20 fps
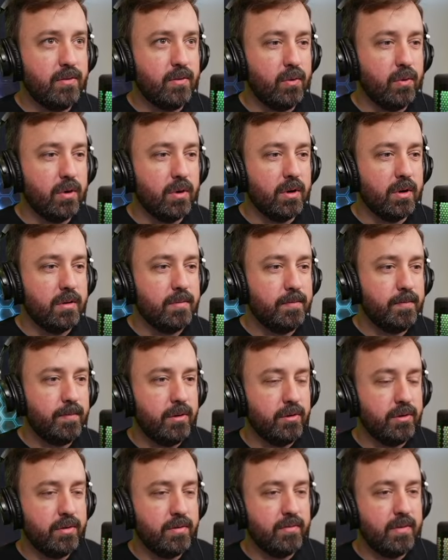for
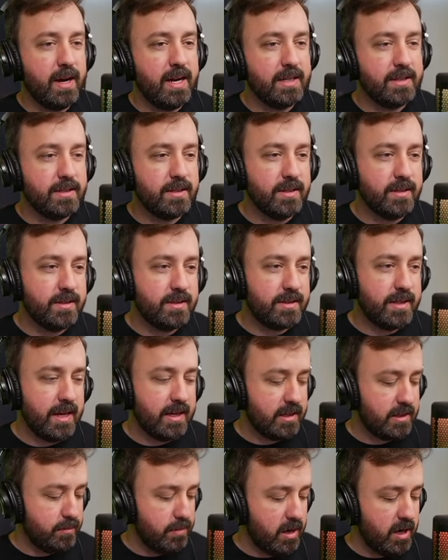other devices
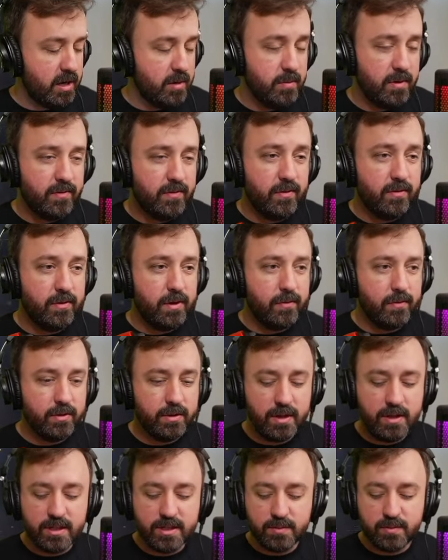at the bottom if you've never
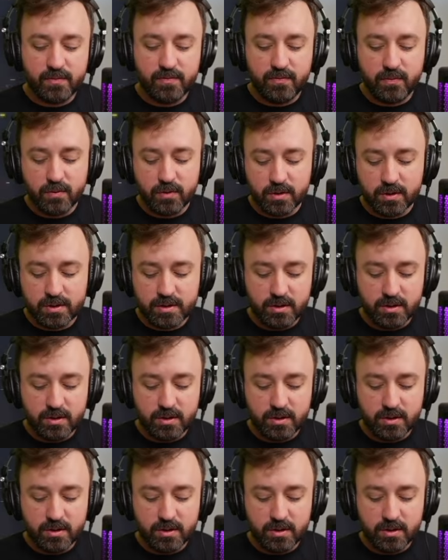done this before.